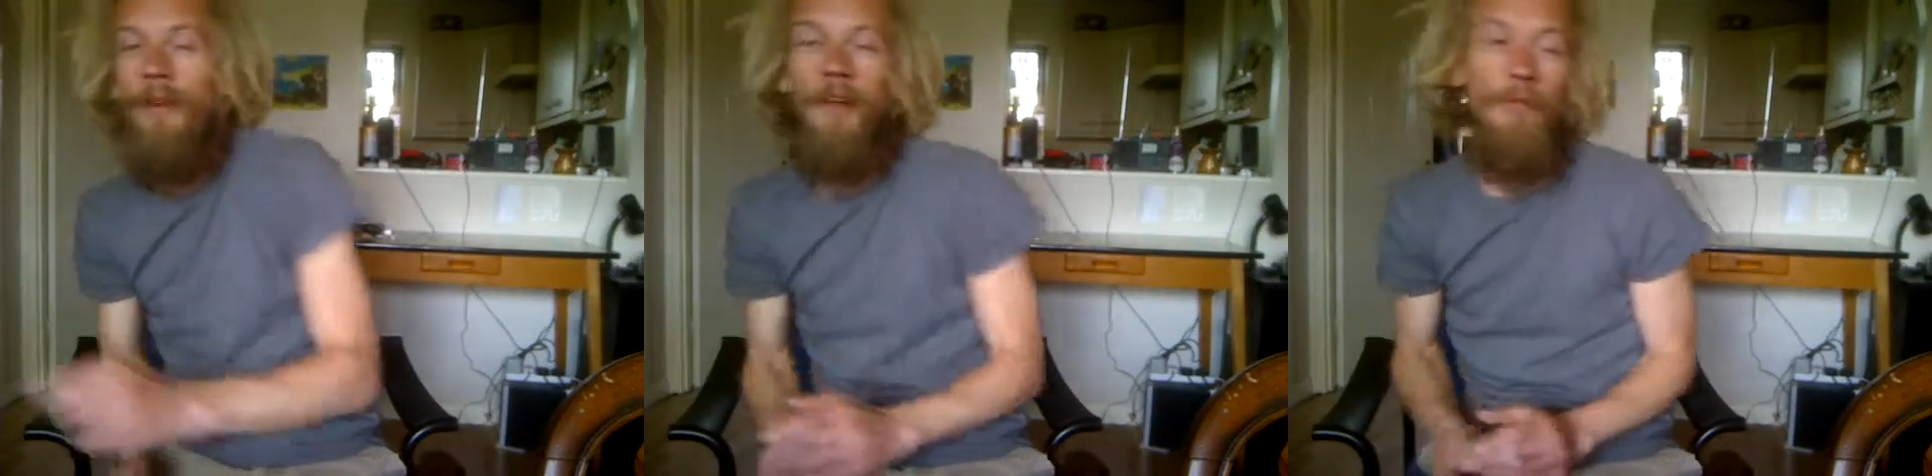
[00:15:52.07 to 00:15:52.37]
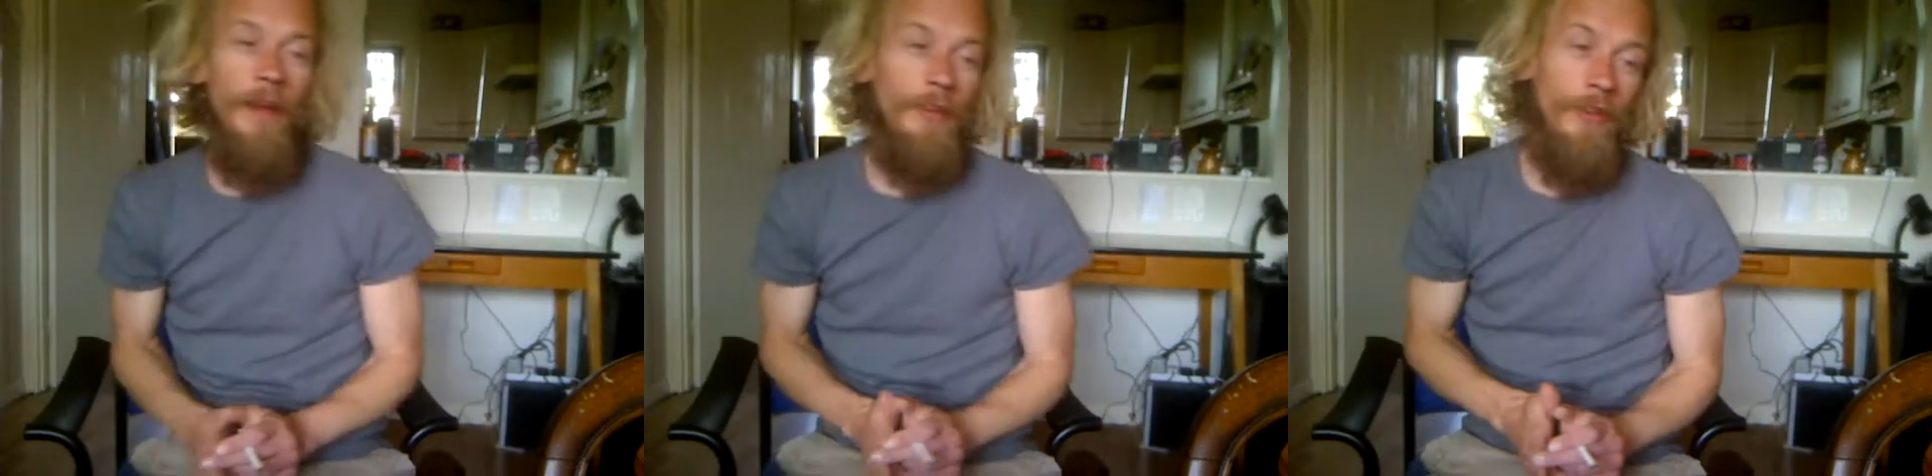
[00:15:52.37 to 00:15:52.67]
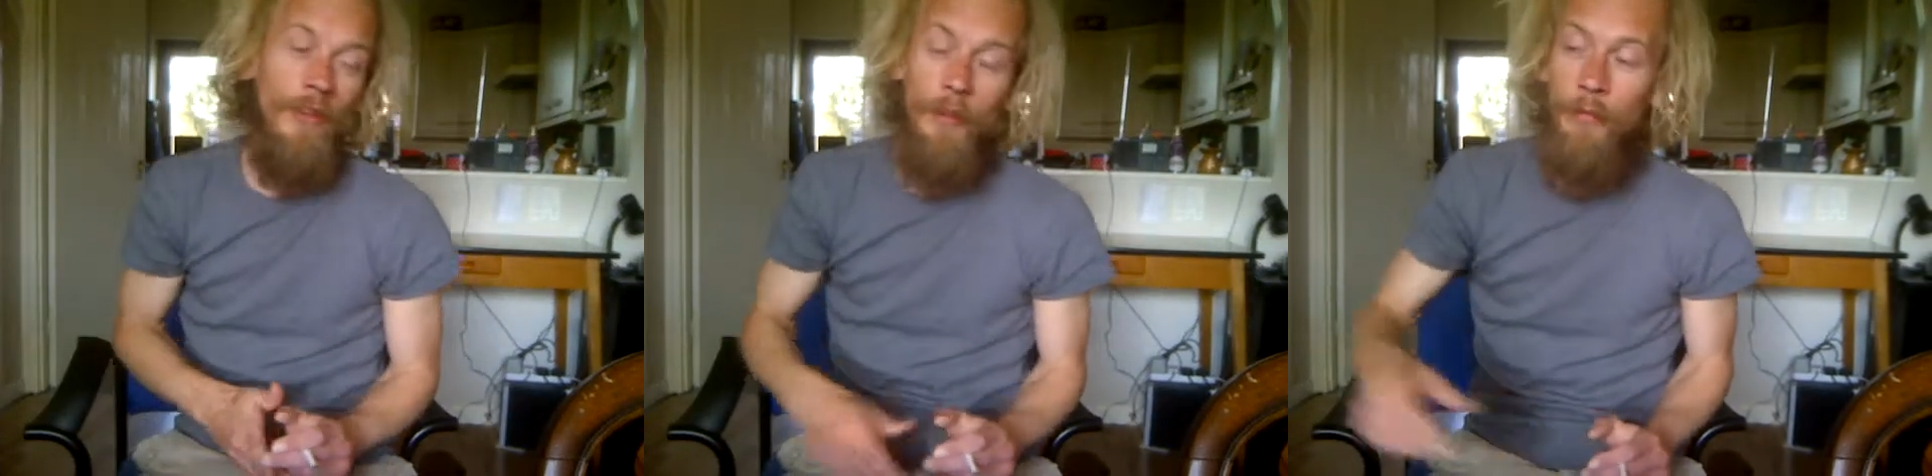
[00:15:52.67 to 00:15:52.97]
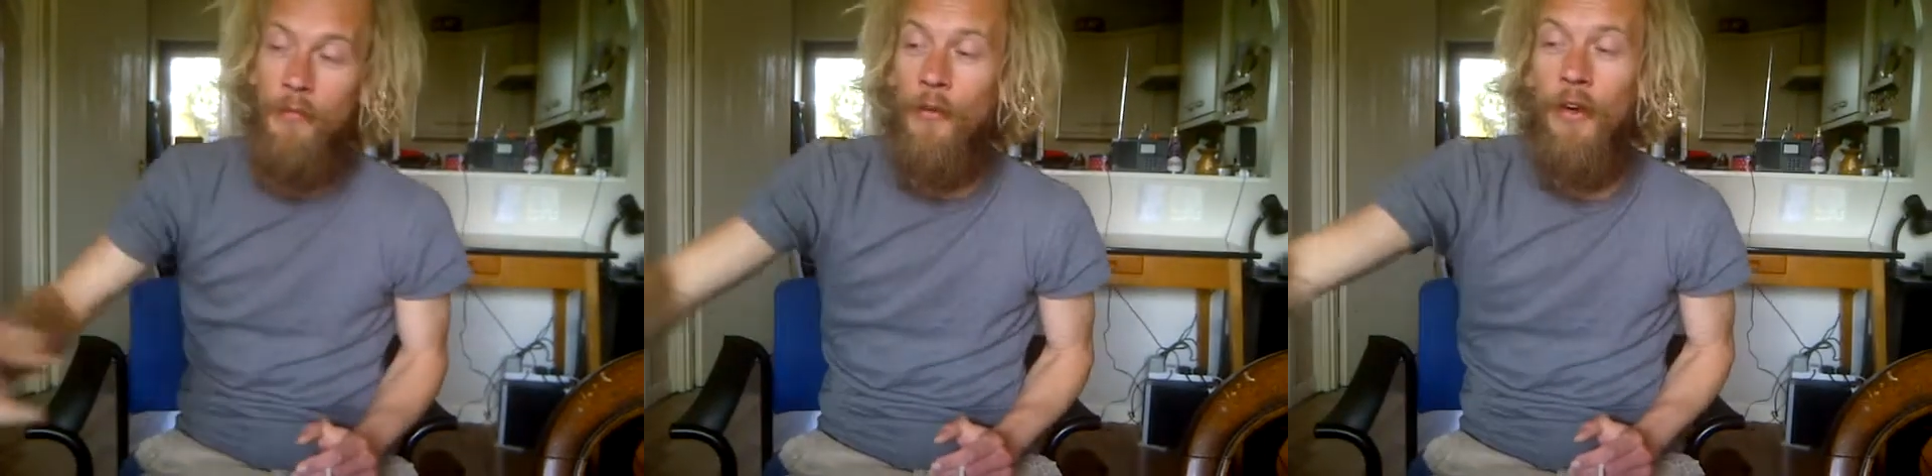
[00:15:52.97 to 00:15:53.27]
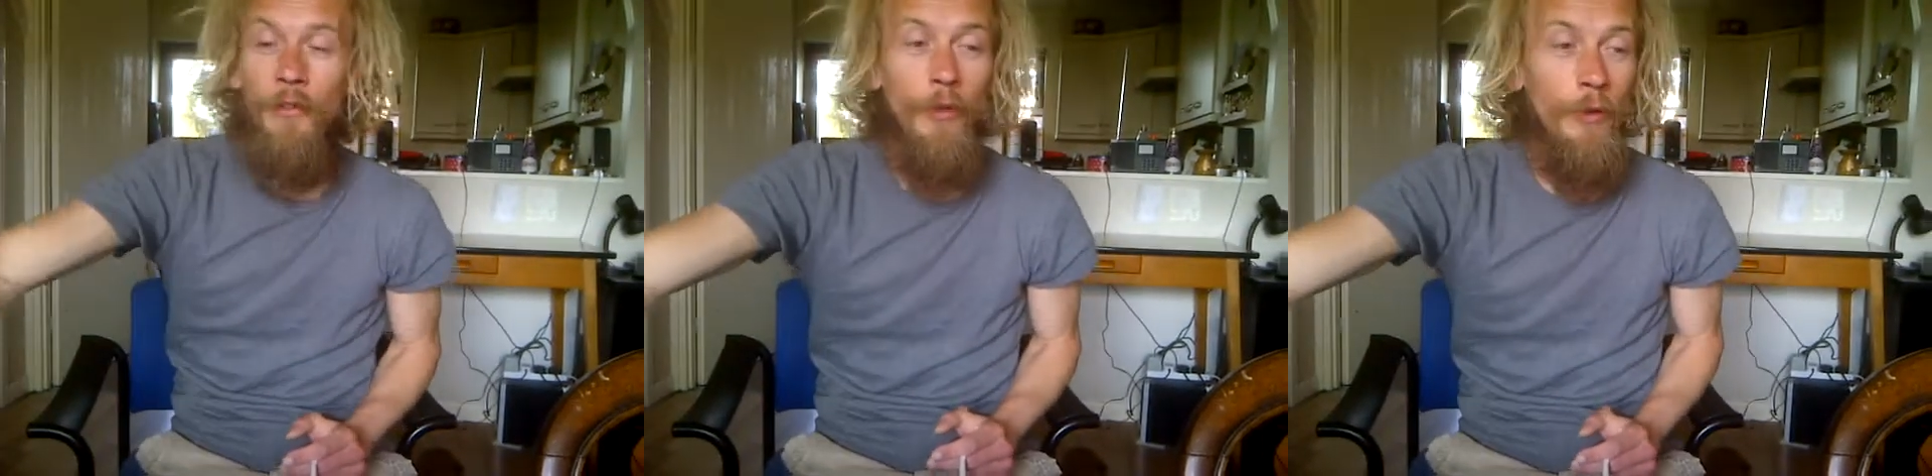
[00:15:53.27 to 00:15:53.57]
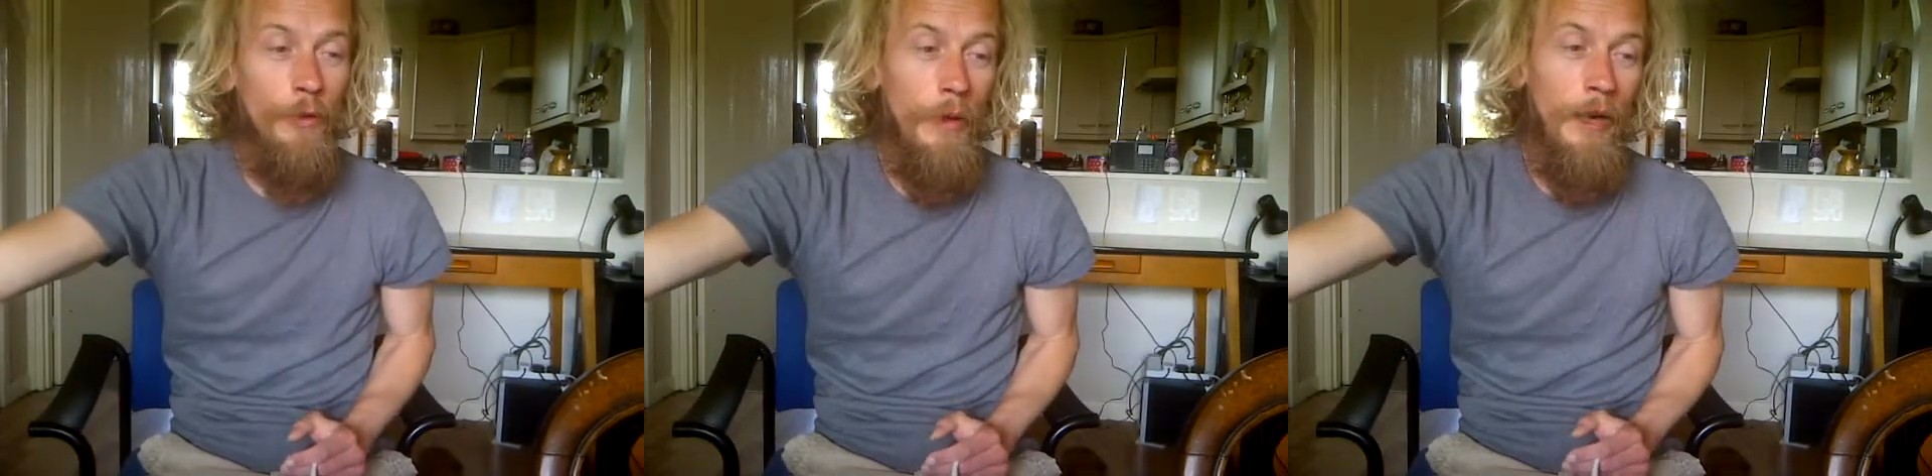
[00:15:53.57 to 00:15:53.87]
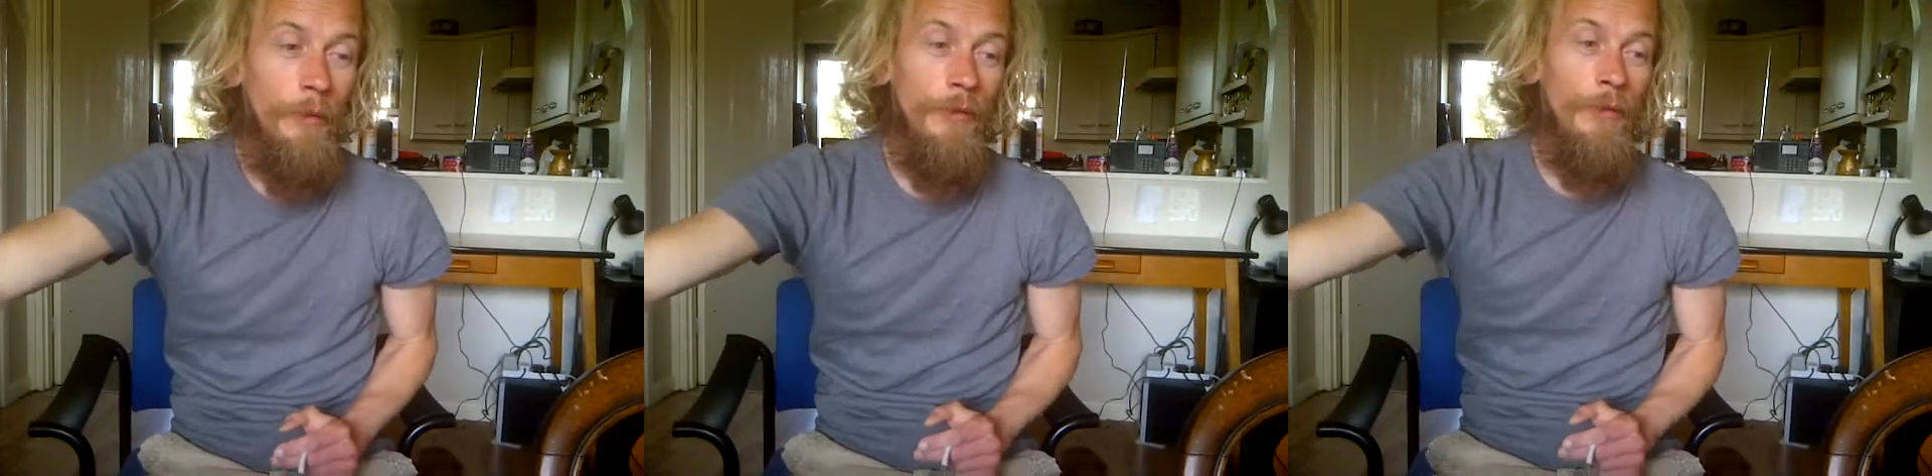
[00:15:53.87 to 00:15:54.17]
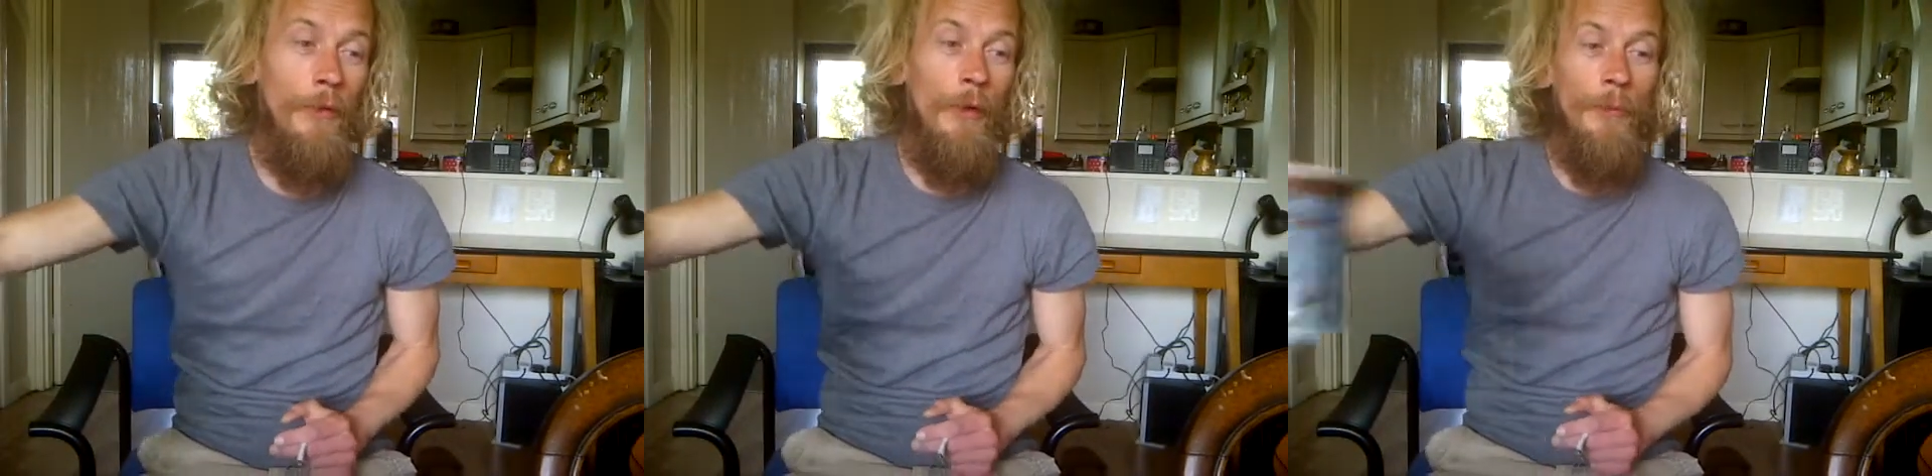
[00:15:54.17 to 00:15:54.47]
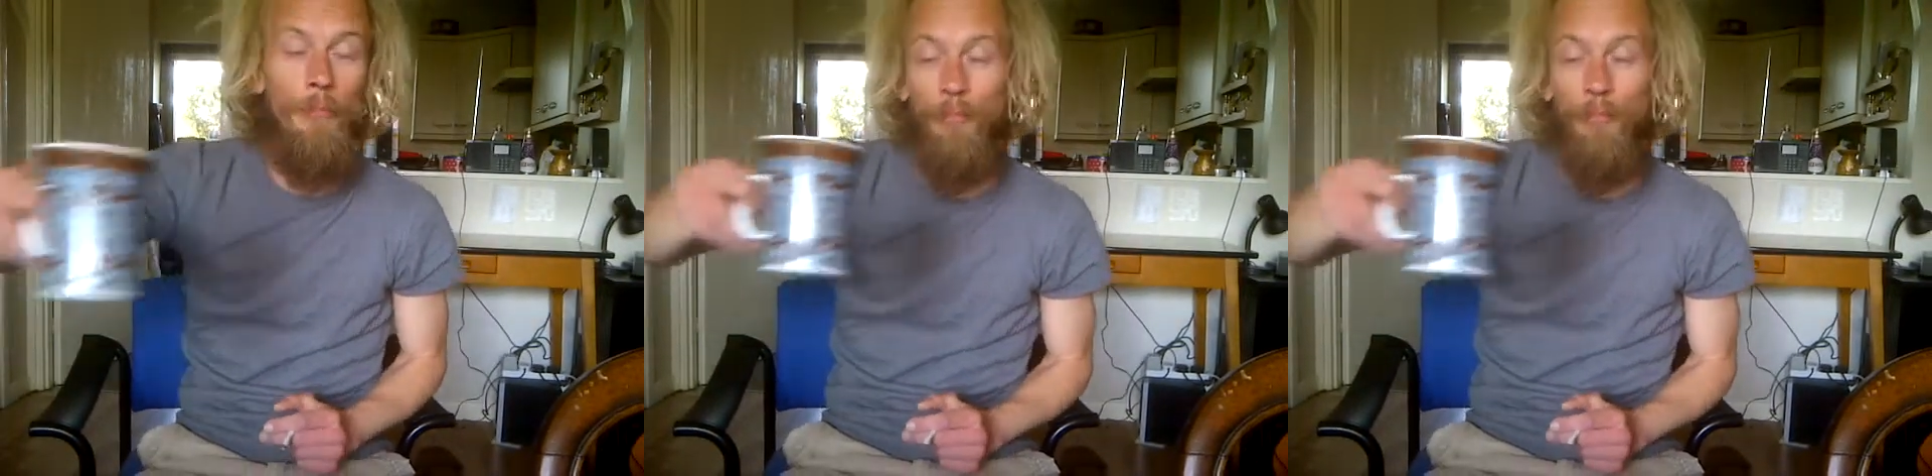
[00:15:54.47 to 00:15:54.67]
I've mentioned it before. I've talked about it before.